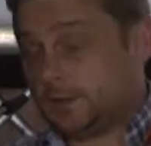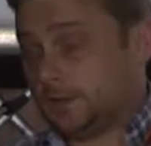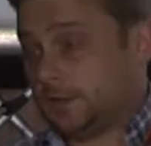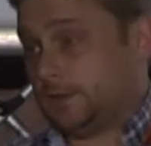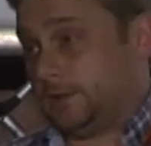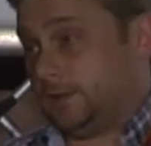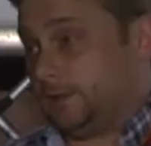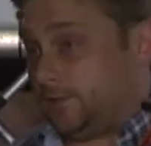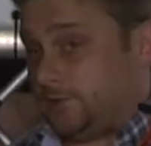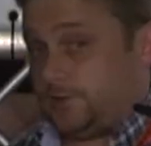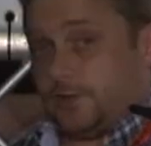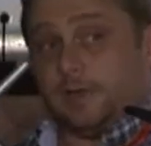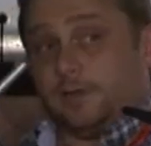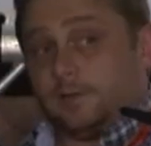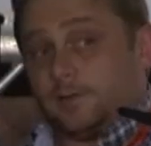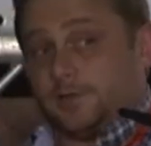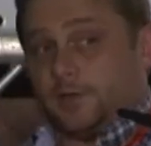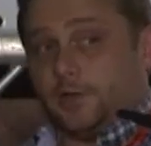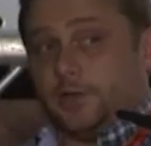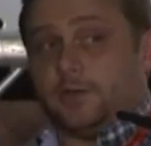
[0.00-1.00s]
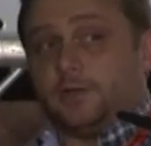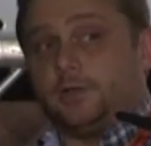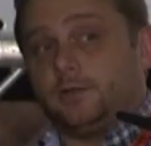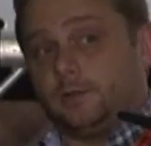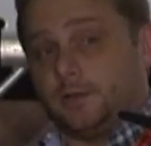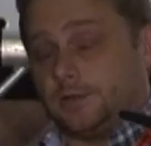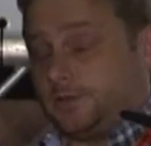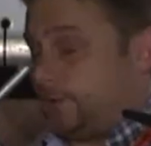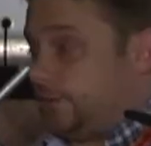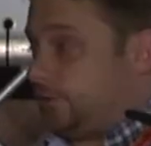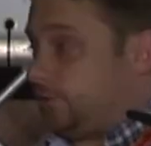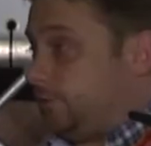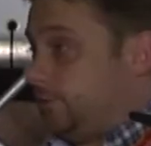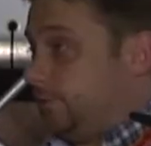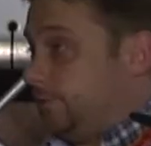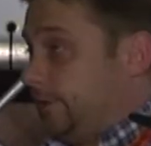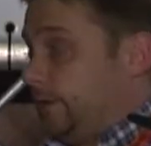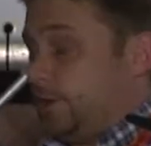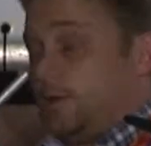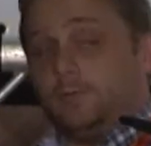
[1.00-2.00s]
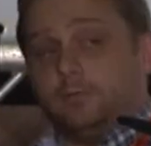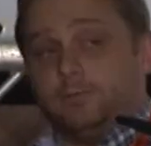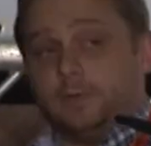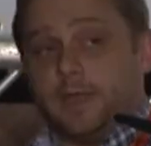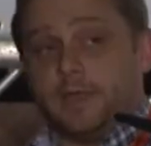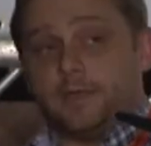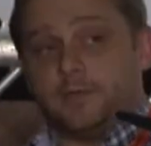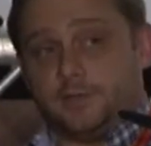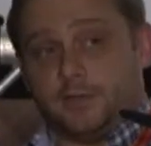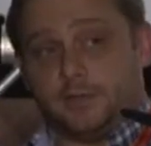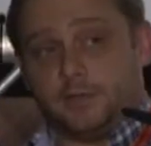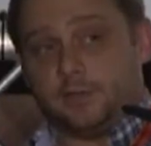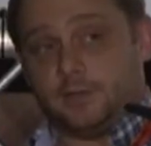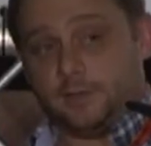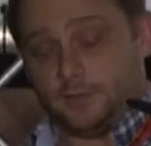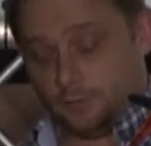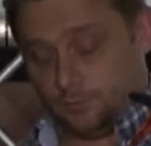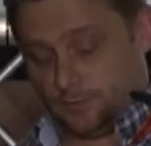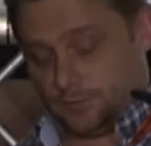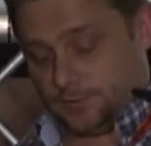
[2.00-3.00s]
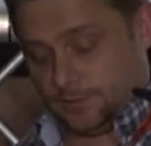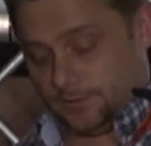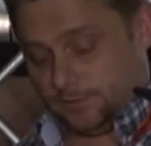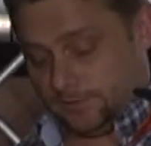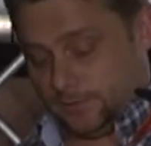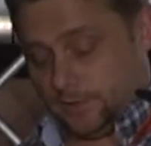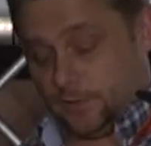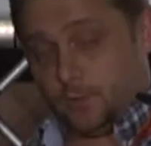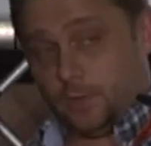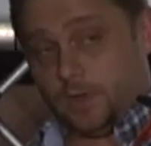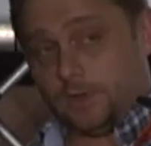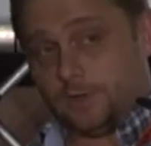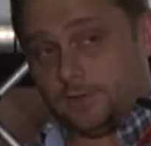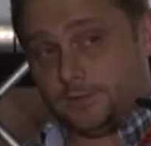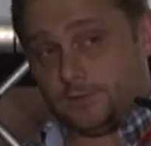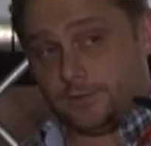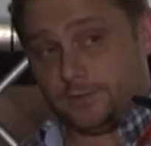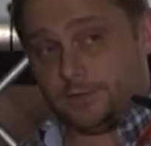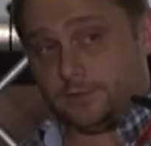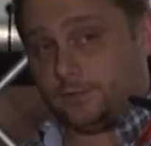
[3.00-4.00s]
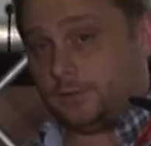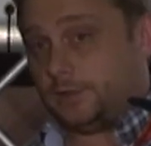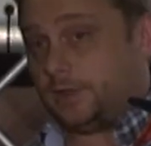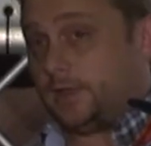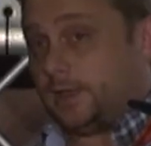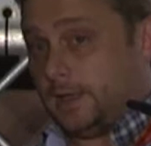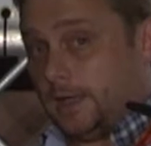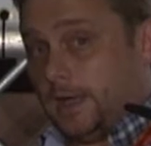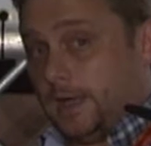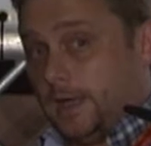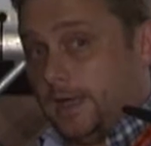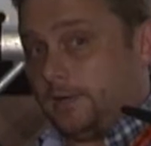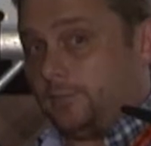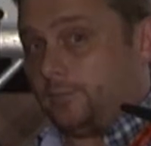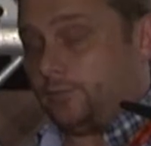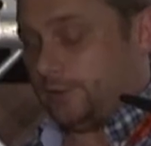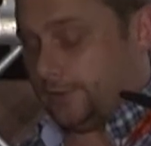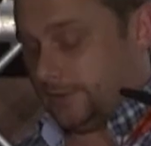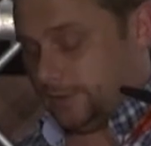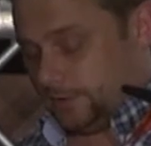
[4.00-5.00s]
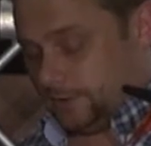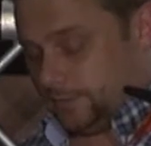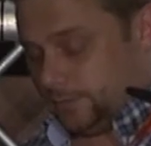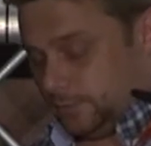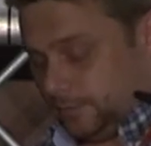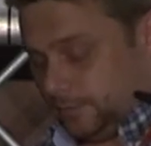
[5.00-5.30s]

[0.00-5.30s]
The cell cycle is extremely complex, yet it is also very well understood and predictable.